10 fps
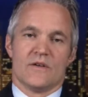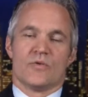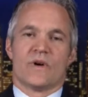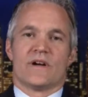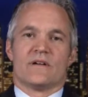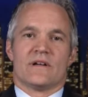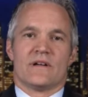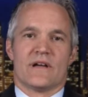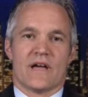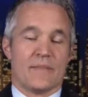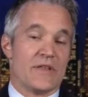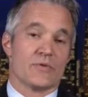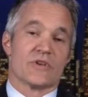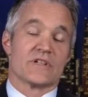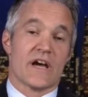Well, I mean, there
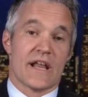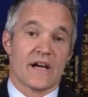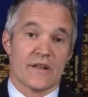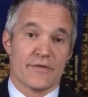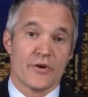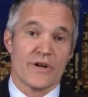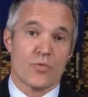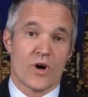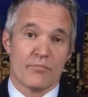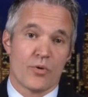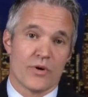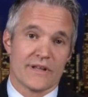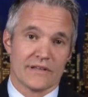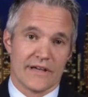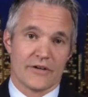was a ton. I got a
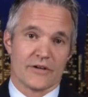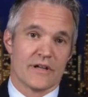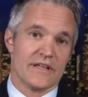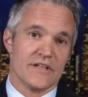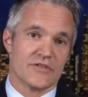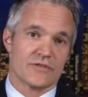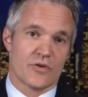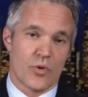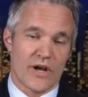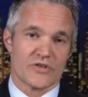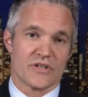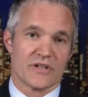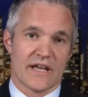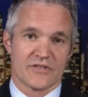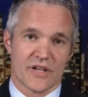31-point letter, and each question
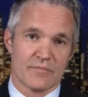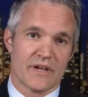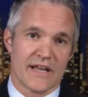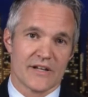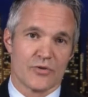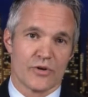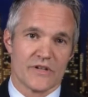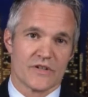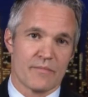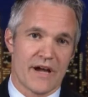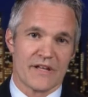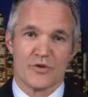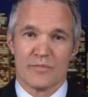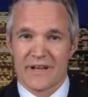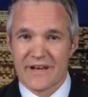had subcategories amounting to
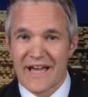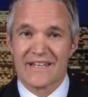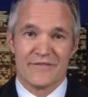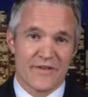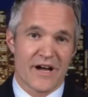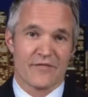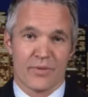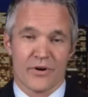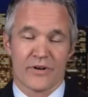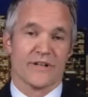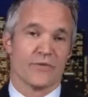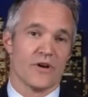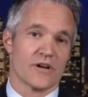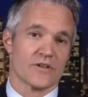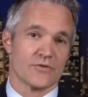about a 95-part
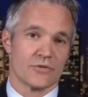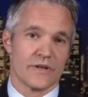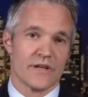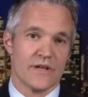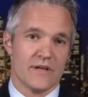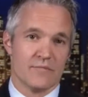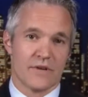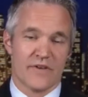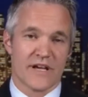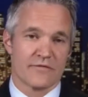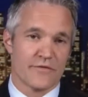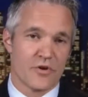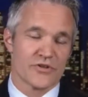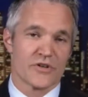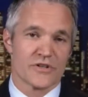interrogatory. But if I could
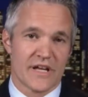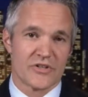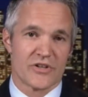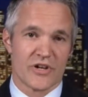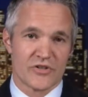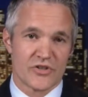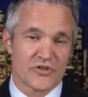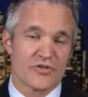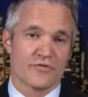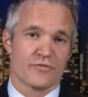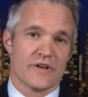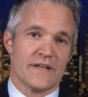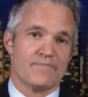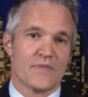focus your attention on just three.